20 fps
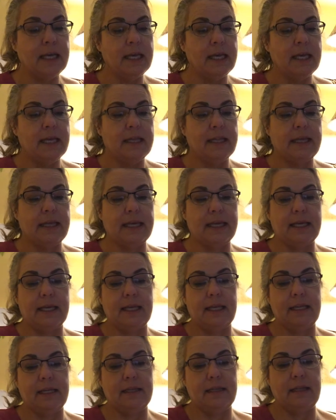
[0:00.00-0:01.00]
They
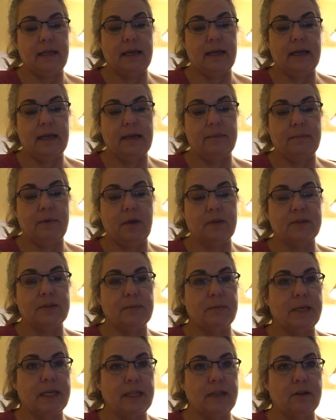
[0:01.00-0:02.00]
can also
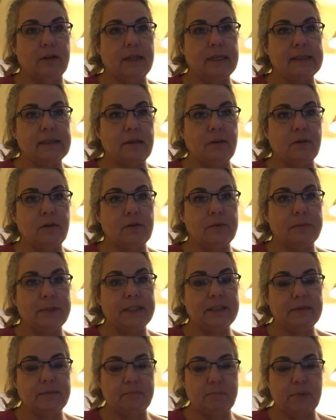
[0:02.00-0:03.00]
make it look like the local
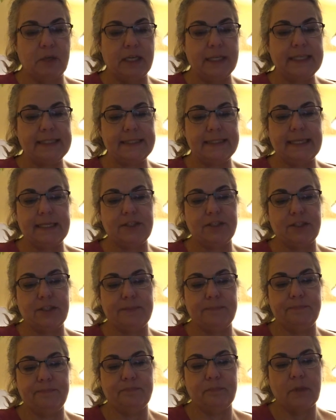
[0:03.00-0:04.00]
police station.
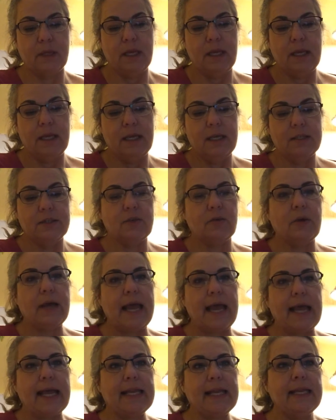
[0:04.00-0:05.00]
So
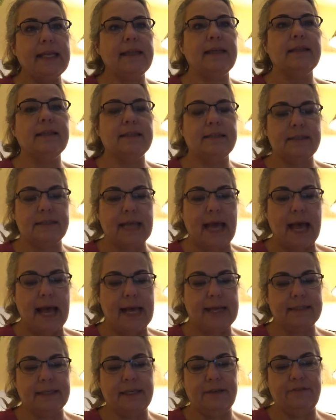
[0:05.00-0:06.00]
anything that is
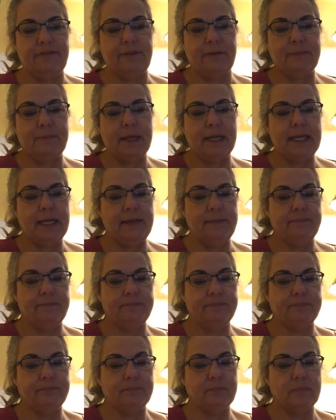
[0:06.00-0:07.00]
asking for money,
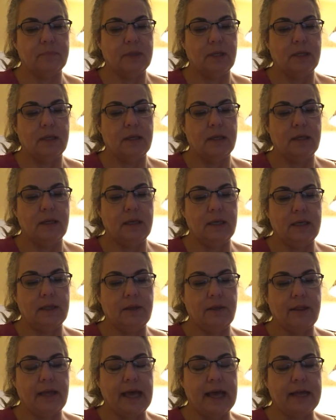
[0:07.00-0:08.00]
either
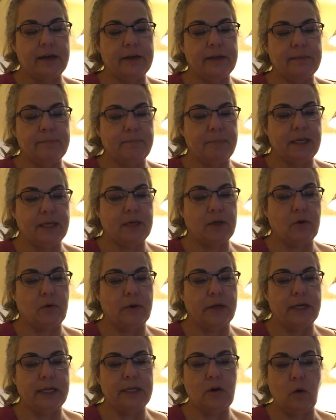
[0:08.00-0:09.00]
that in
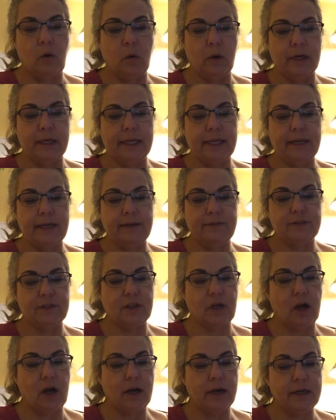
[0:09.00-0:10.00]
Bitcoin or gift
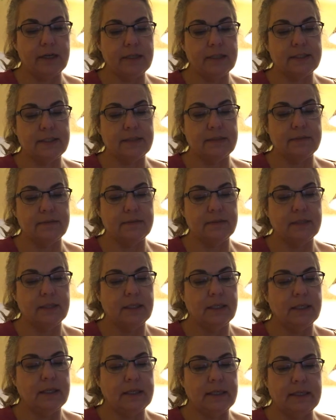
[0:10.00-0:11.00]
cards,
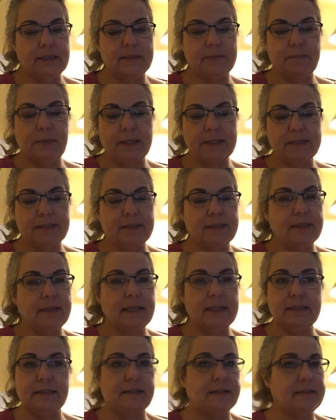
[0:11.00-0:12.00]
it's
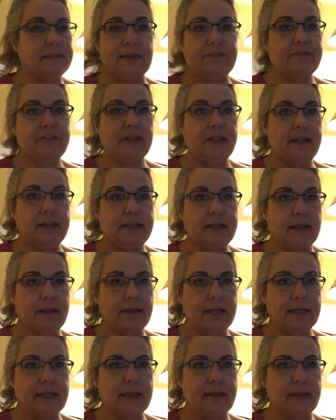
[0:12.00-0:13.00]
definitely not
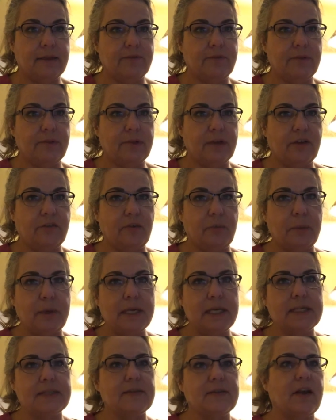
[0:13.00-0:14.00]
anything from the government,
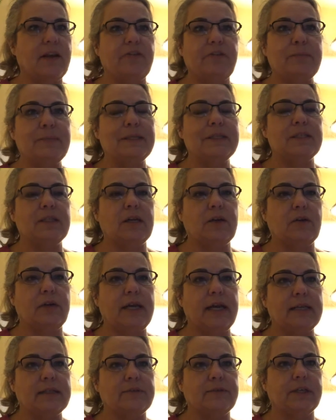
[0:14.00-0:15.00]
because the government's not going to
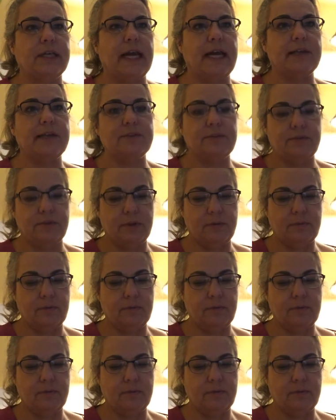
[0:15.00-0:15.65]
ask for cash over the